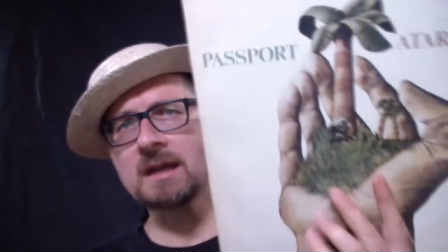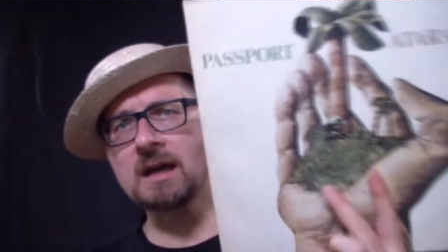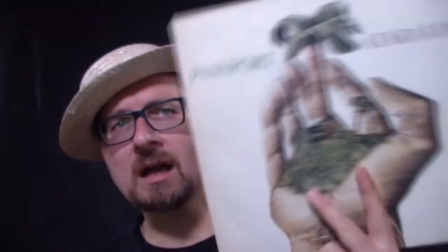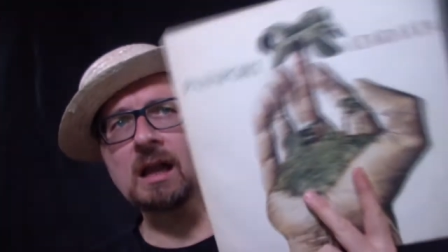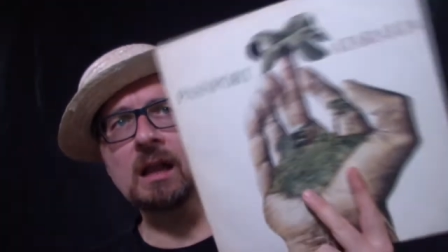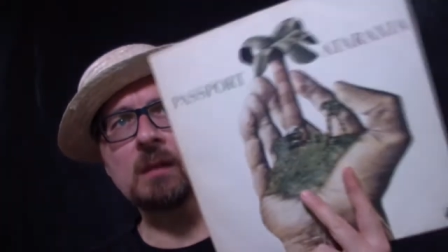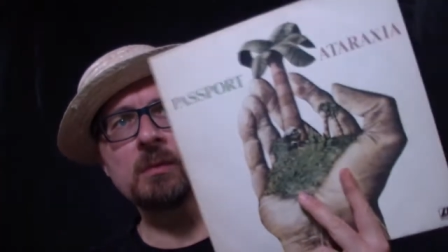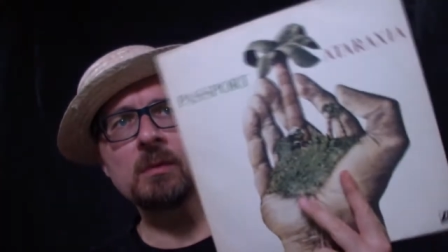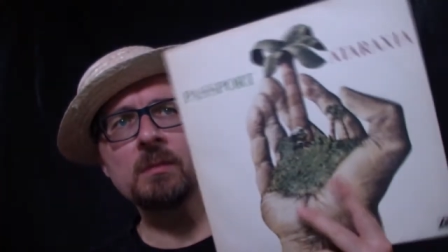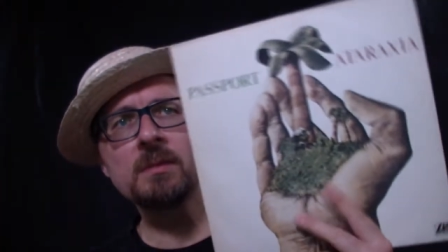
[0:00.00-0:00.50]

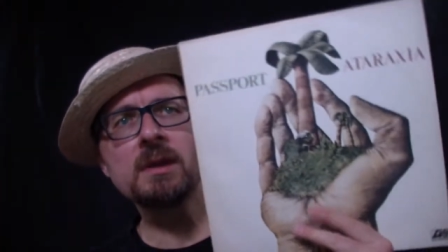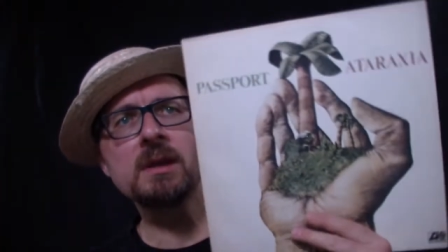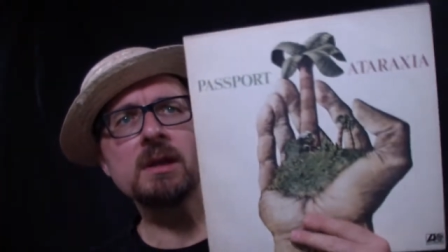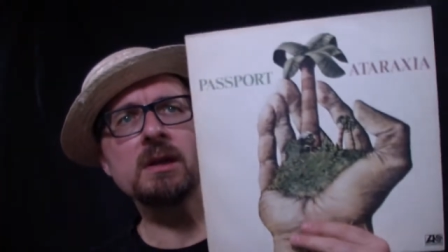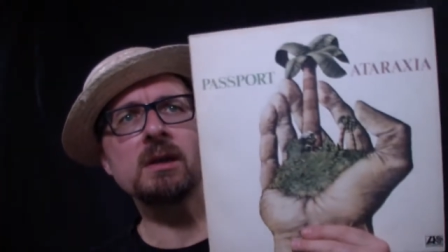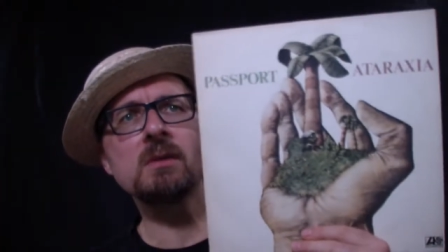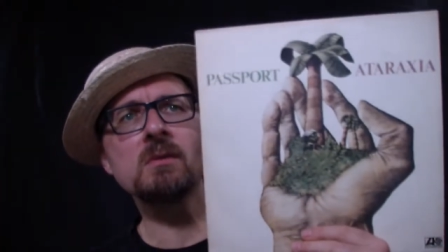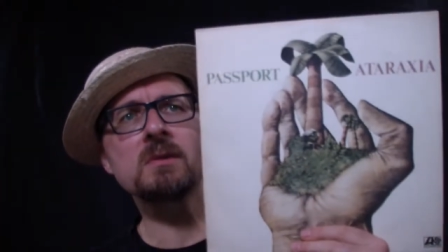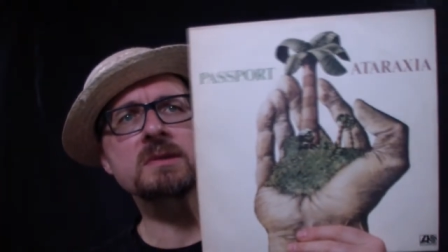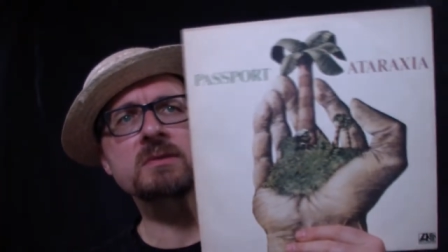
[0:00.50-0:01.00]
album here,
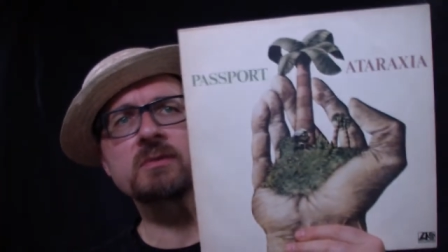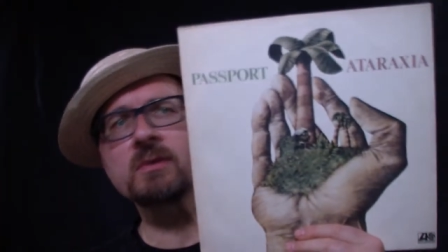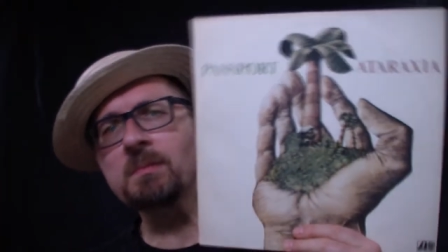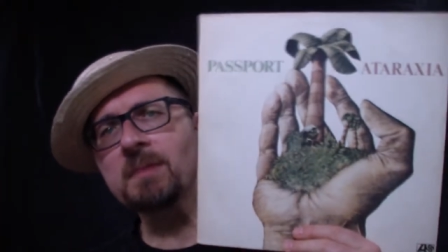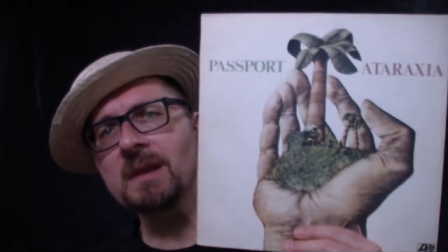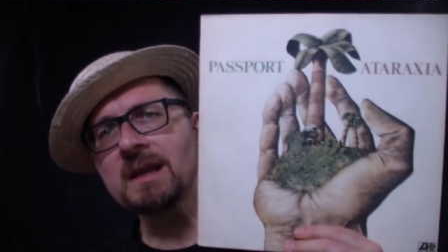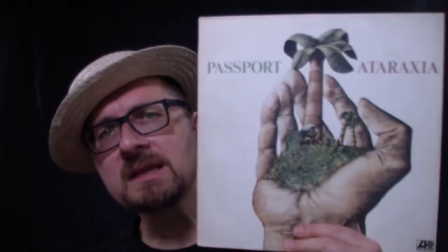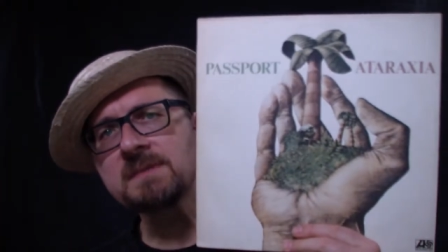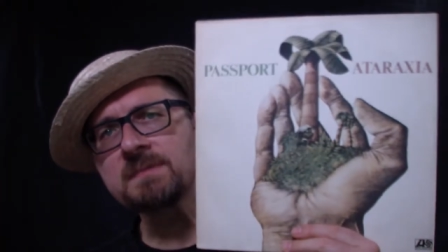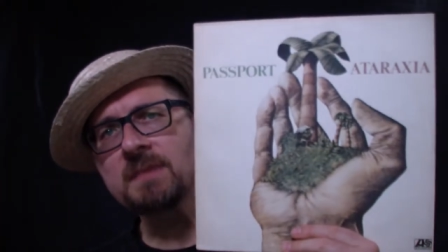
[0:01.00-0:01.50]
he was
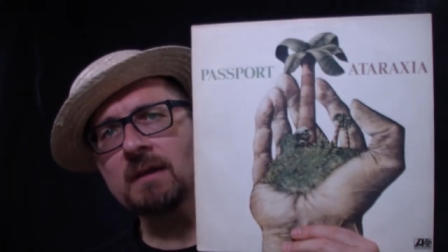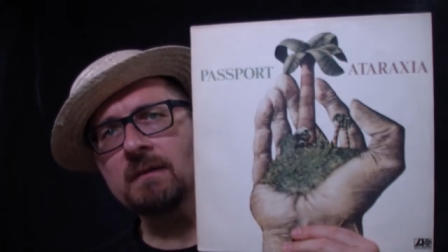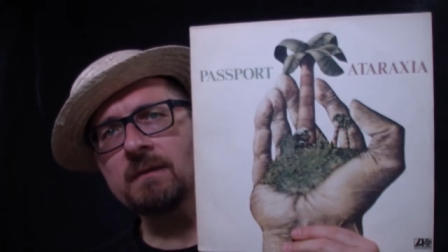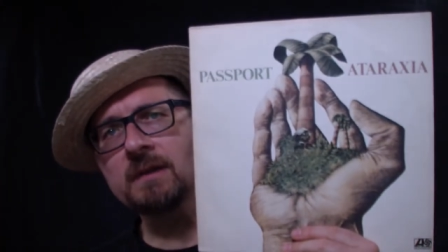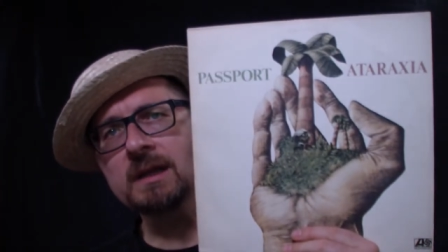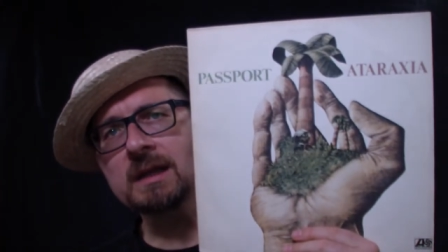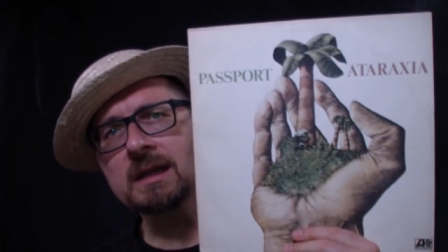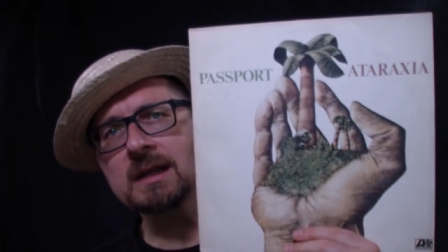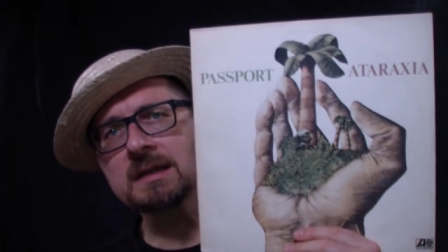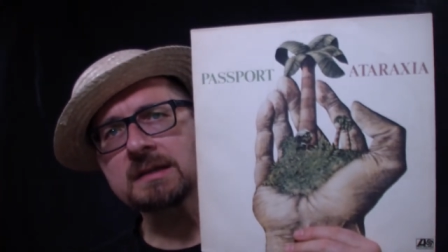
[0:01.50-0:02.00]
replaced by
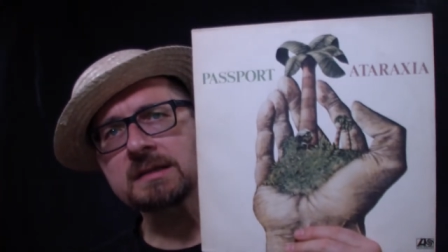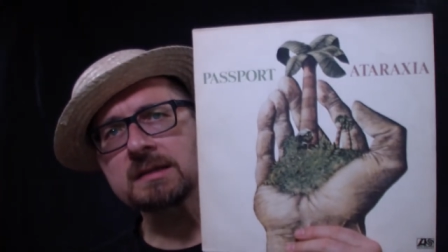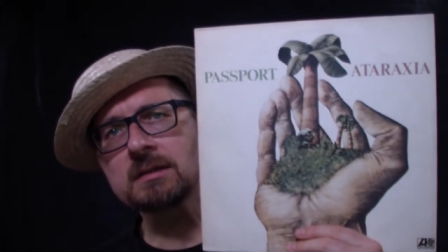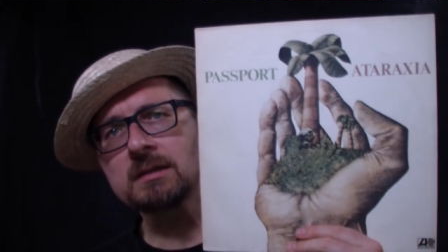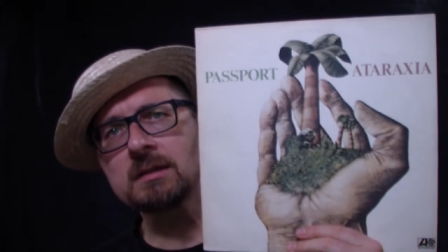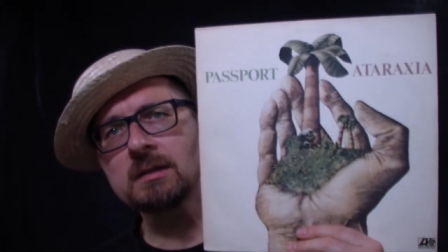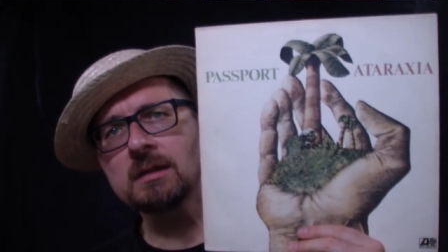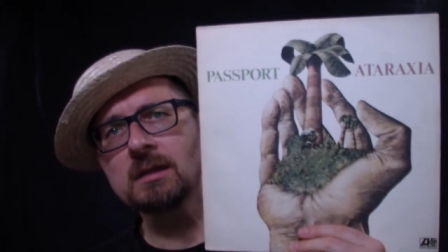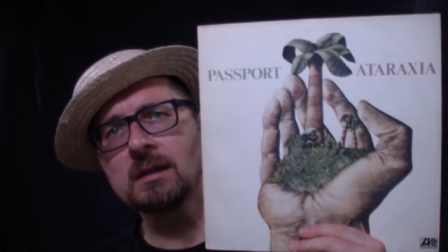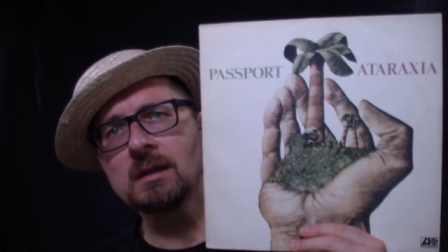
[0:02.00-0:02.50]
Willy Ketzer.